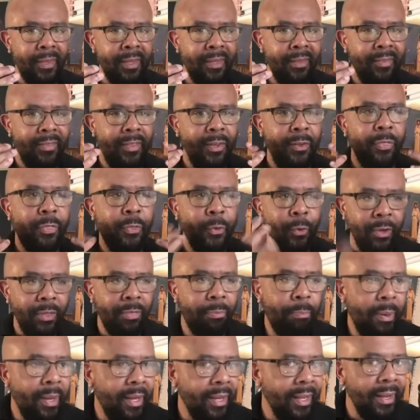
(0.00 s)
they'll throw a
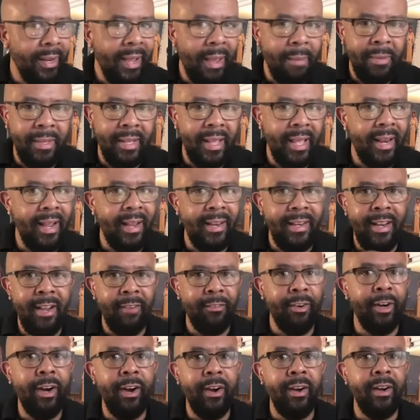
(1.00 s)
plugin at me that I'd
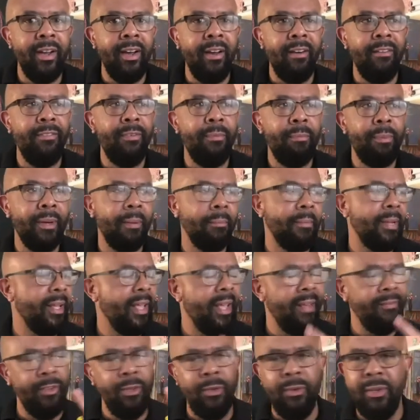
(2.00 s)
never heard of, but I'm like,
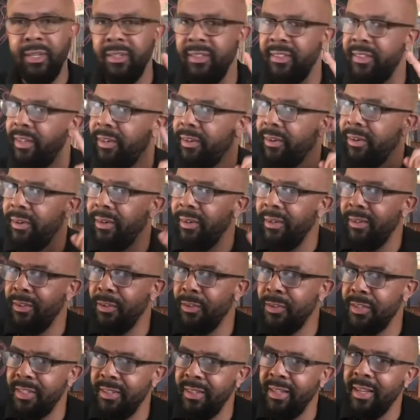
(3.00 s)
have you considered
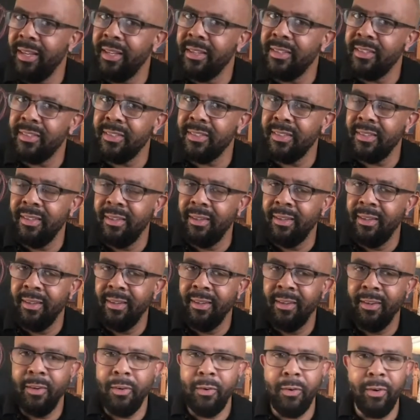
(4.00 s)
using this?
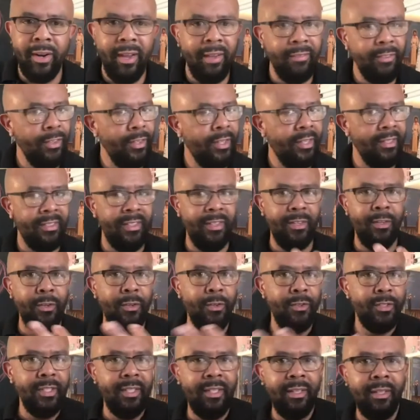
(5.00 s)
Or have you considered
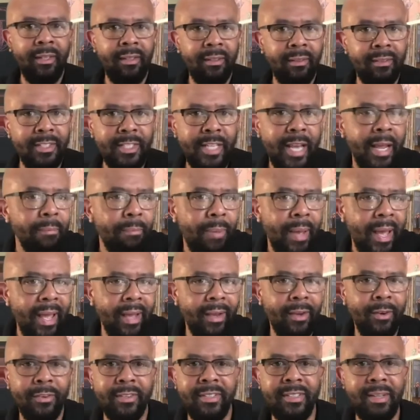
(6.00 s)
using Jetpack
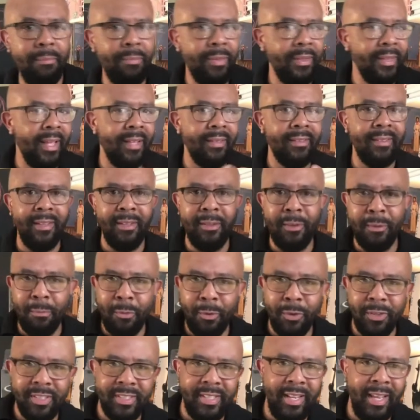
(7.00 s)
or something that's a little
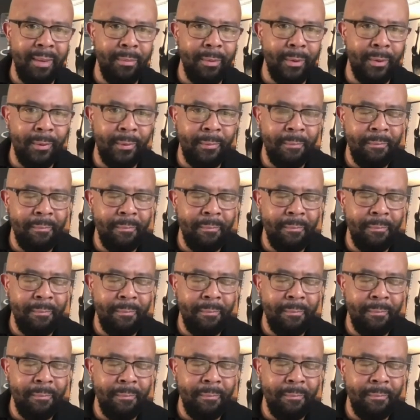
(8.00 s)
more stable?